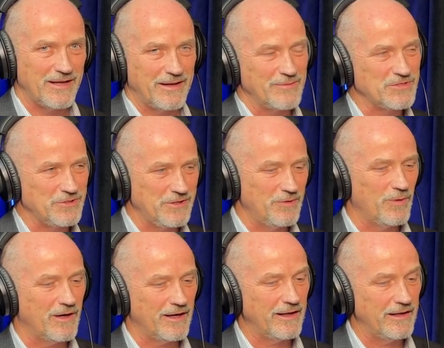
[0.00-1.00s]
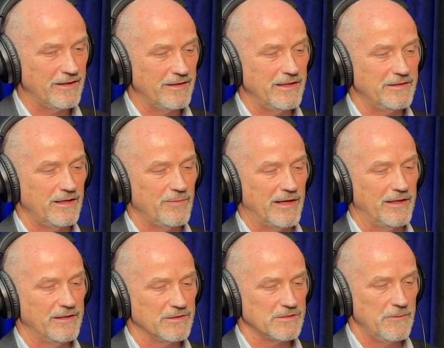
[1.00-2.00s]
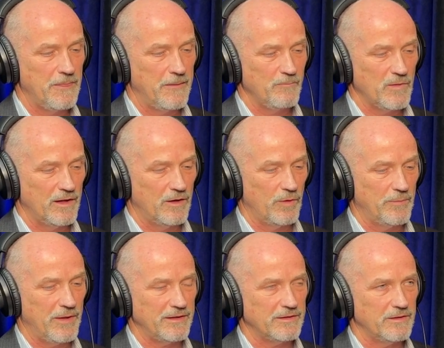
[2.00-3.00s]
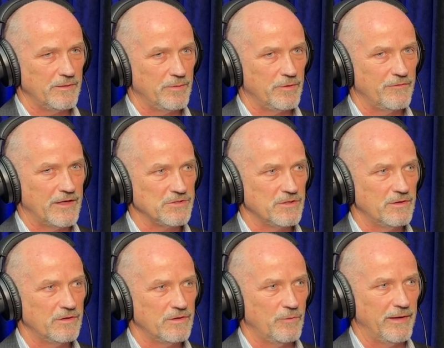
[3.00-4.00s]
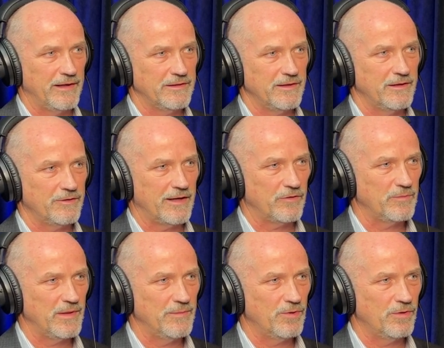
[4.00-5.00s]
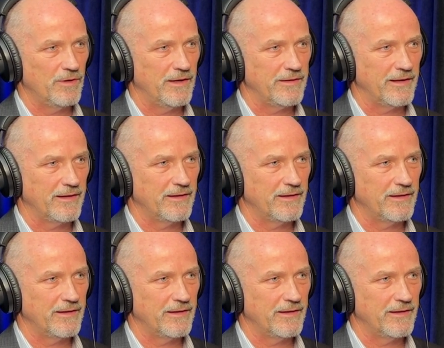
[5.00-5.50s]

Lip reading: it, and I'm sure you are. And the neat thing about it is, we picked a profession that we get to interact with people. And